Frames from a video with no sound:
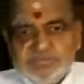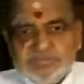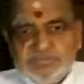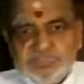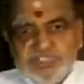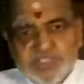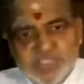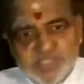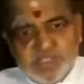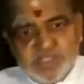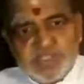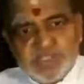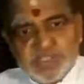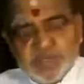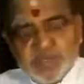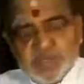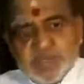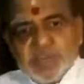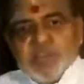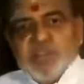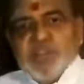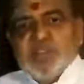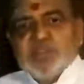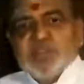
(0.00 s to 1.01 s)
dhyana
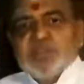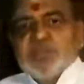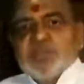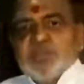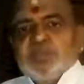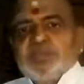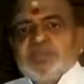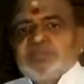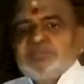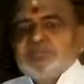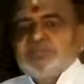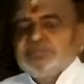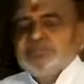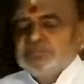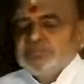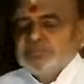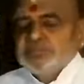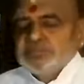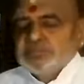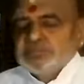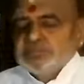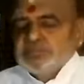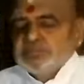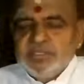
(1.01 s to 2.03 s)
shloka also.
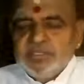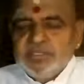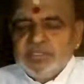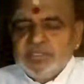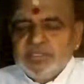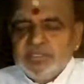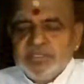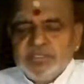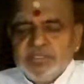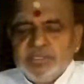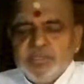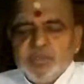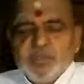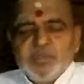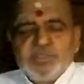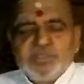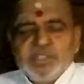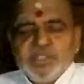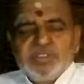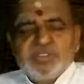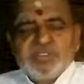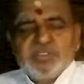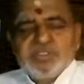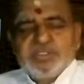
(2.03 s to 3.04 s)
Two
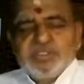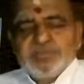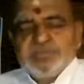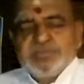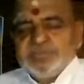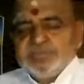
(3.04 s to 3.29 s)
things.